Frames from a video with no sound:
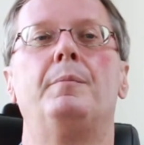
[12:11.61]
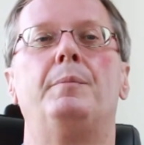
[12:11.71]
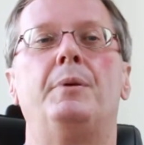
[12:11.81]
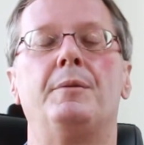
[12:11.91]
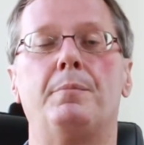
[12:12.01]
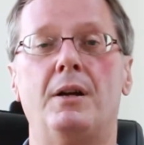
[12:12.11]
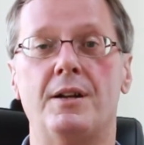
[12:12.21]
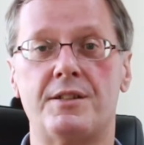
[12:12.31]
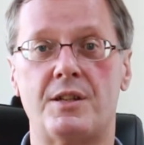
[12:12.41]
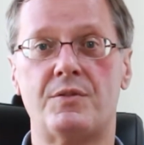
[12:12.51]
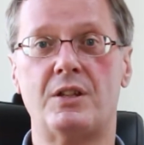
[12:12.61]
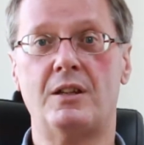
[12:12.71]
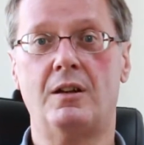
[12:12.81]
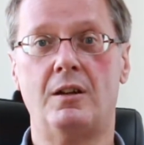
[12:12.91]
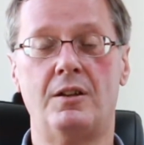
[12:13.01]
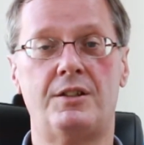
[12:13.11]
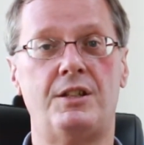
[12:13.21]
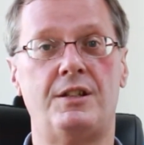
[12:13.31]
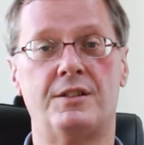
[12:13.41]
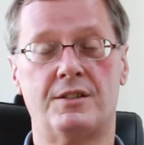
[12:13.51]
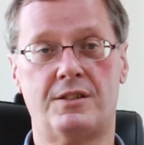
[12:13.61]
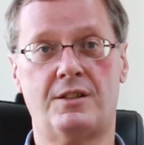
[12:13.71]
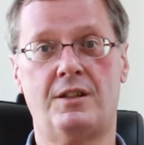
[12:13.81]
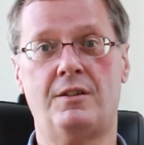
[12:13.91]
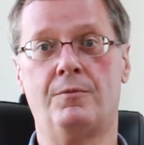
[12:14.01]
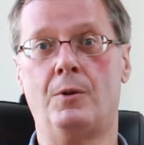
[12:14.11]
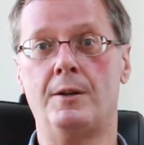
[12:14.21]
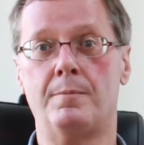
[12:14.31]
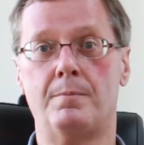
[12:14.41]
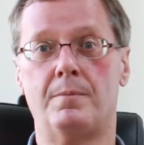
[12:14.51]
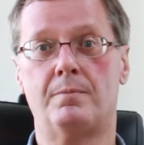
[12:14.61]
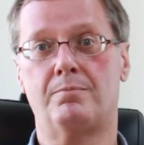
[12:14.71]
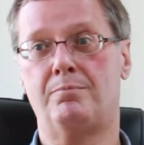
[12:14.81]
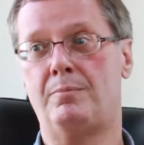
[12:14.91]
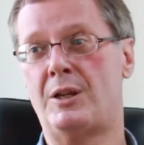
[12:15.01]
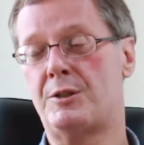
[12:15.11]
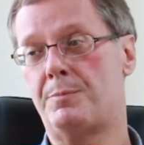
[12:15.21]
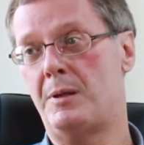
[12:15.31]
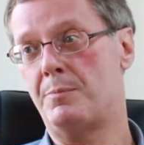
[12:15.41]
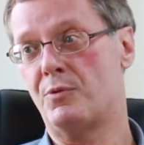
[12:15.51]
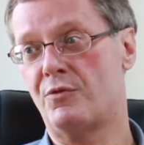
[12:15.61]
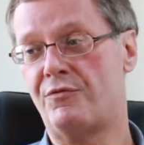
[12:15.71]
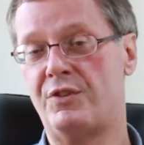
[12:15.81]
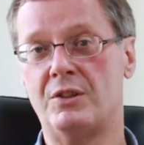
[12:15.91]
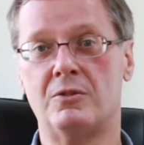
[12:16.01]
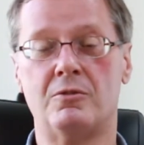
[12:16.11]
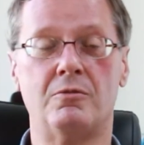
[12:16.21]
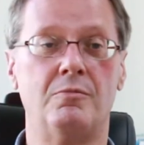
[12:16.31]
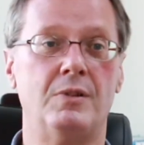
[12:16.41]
but positive psychology is a study of what makes people feel